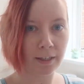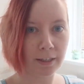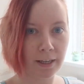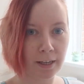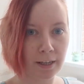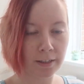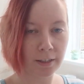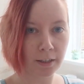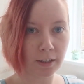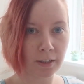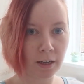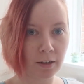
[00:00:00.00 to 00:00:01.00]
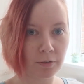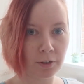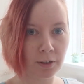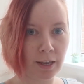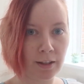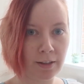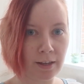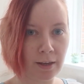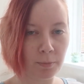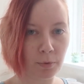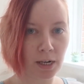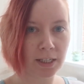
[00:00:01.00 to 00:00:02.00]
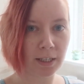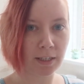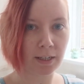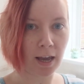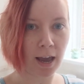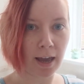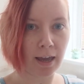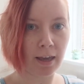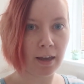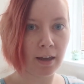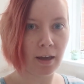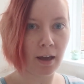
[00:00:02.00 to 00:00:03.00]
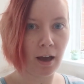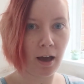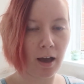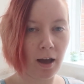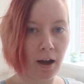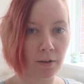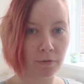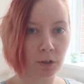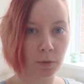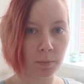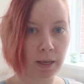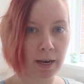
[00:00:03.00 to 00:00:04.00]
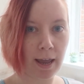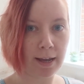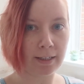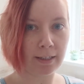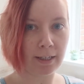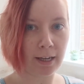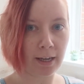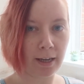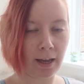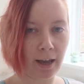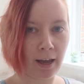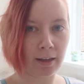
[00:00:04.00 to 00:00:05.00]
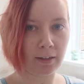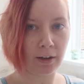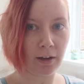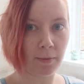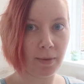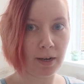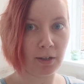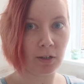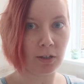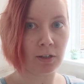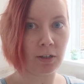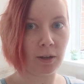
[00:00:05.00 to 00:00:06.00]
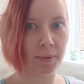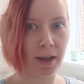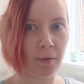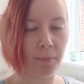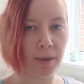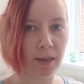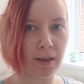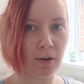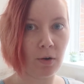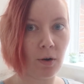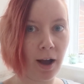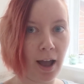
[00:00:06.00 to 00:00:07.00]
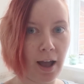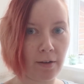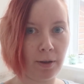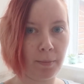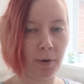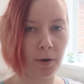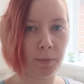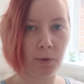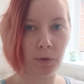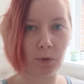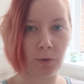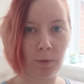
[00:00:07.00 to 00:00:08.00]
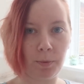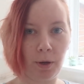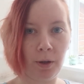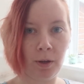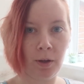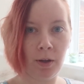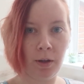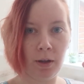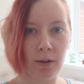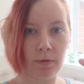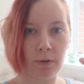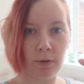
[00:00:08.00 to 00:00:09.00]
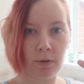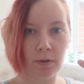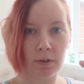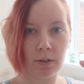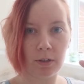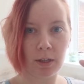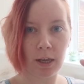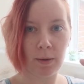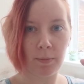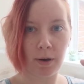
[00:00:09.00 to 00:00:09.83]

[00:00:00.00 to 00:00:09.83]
This is Sullivan in the present day. I've just been editing and I mentioned about me not having Bulbasaur, but you can see